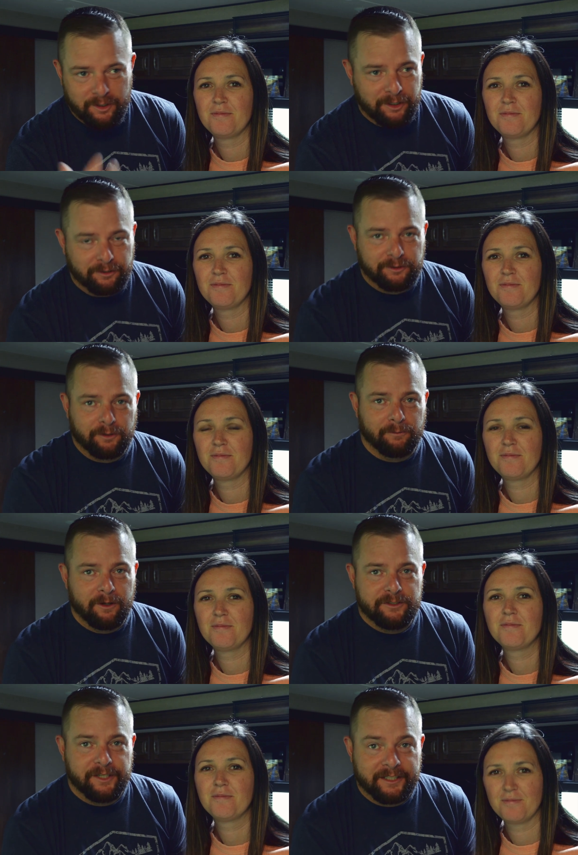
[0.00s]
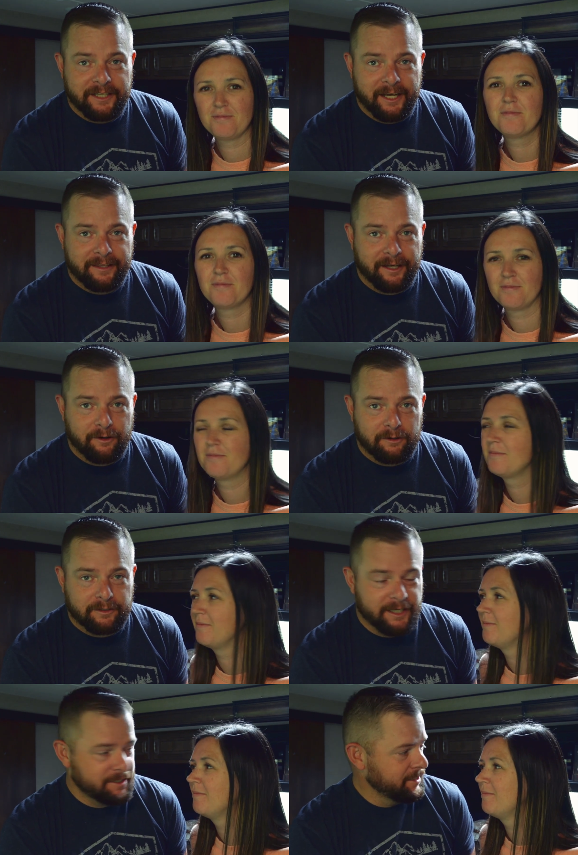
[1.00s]
Speaker 1: you know dirt roads you can take that are
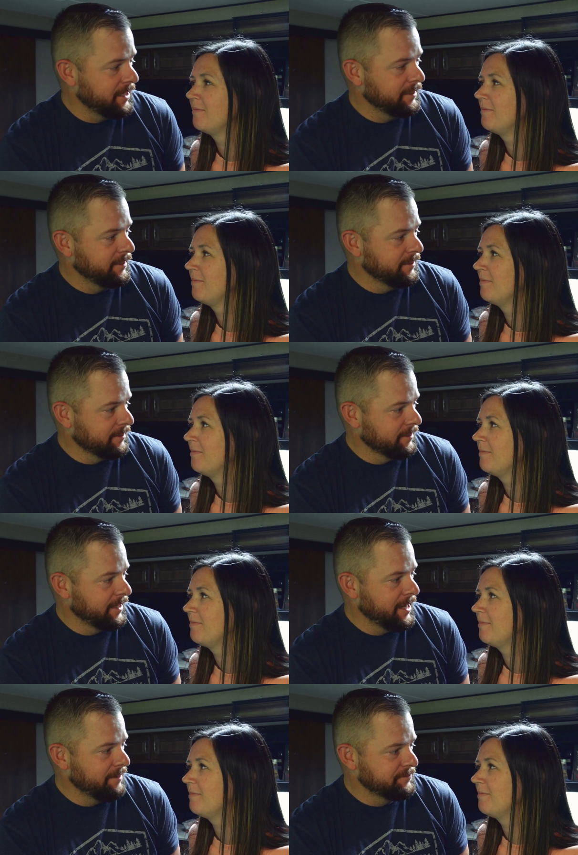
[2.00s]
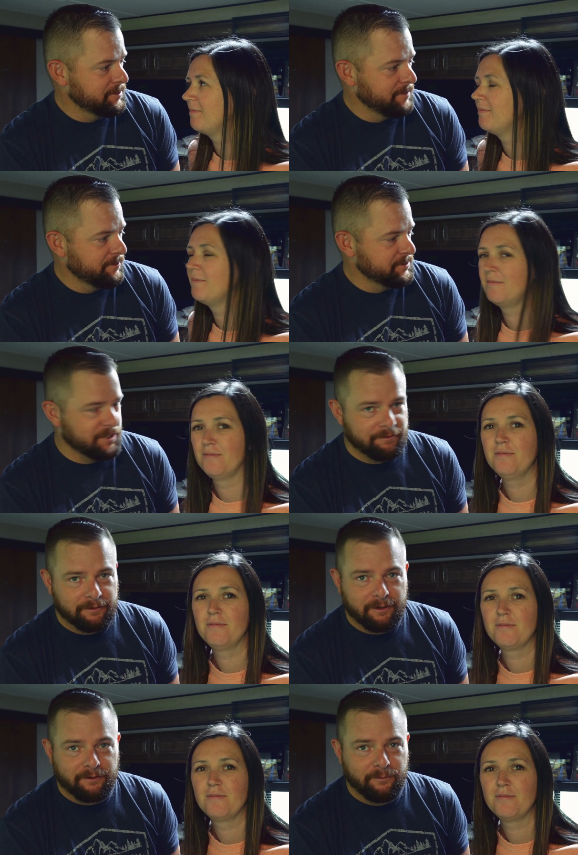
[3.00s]
designated and then they have some other mm -hmm. stuff
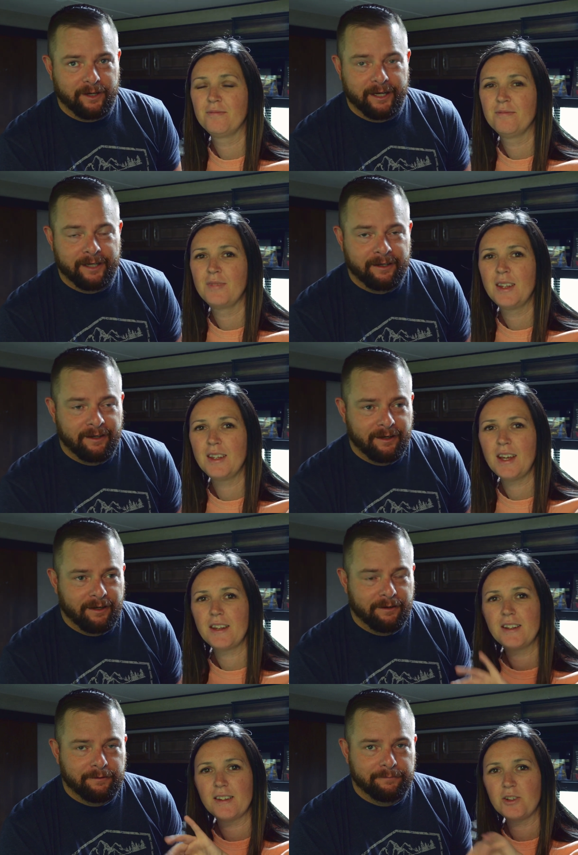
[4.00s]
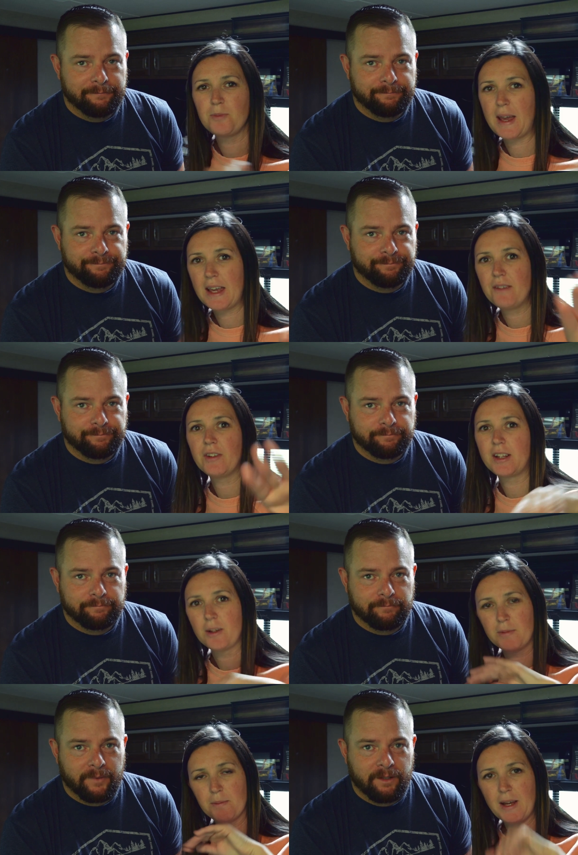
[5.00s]
along the way
Speaker 2: yeah there's paved like
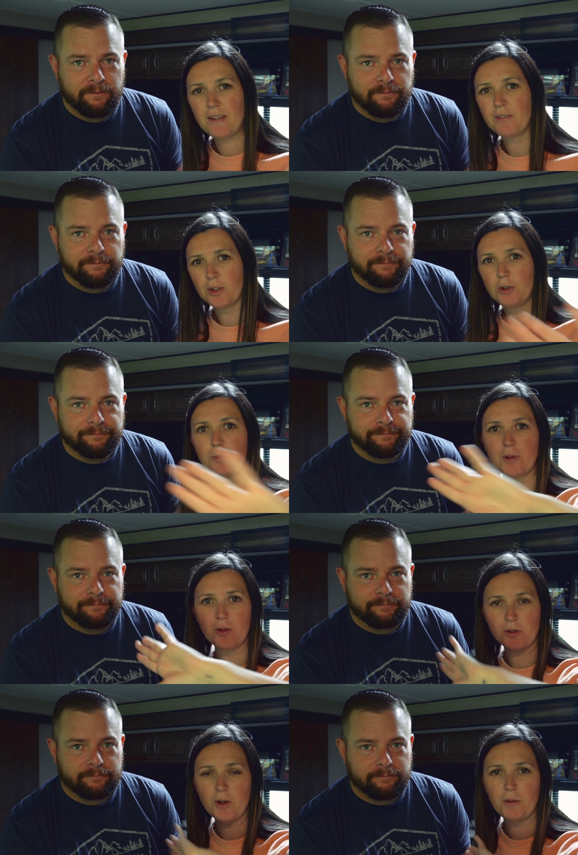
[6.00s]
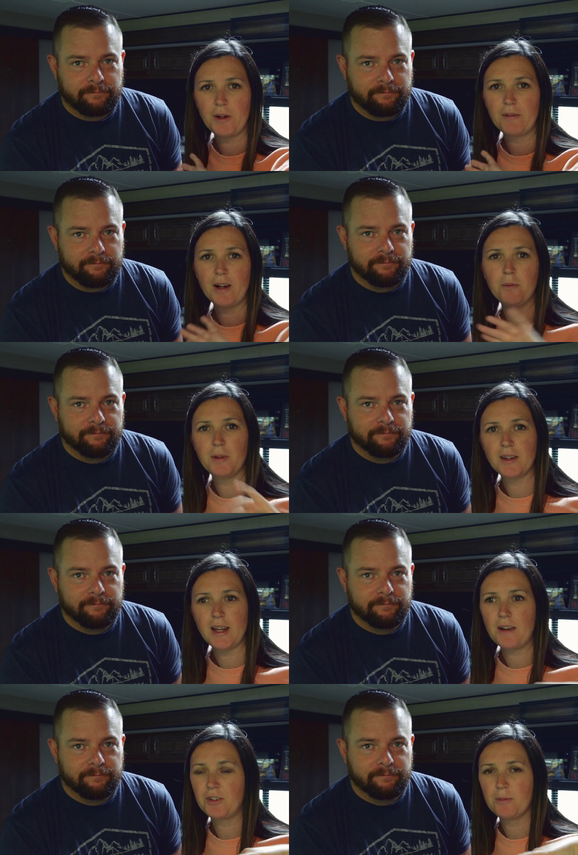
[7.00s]
the, the paved loop goes all the way around but
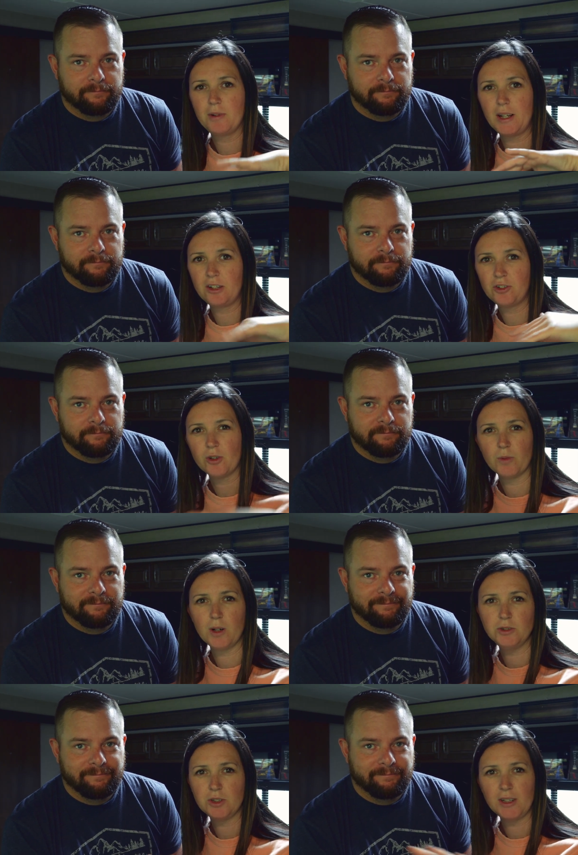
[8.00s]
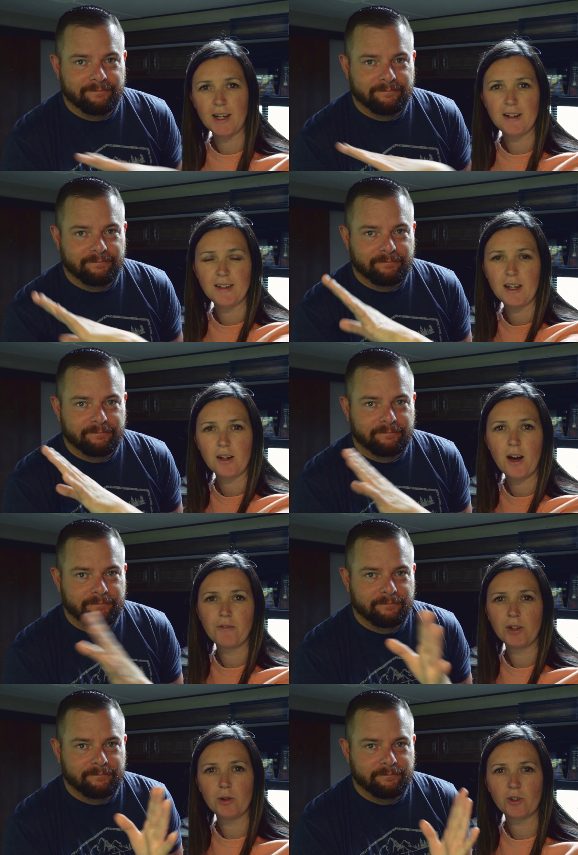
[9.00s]
they have some like dirt roads you can kind of take off
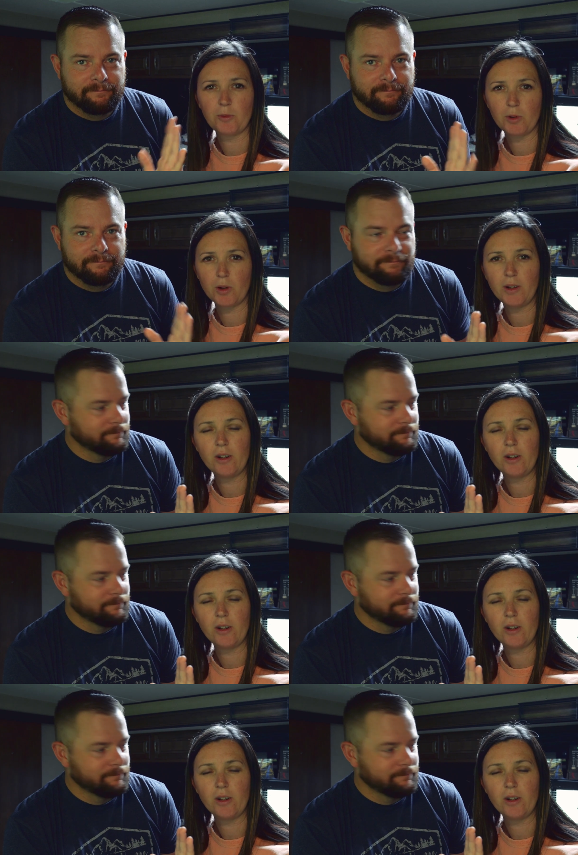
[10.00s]
and go explore a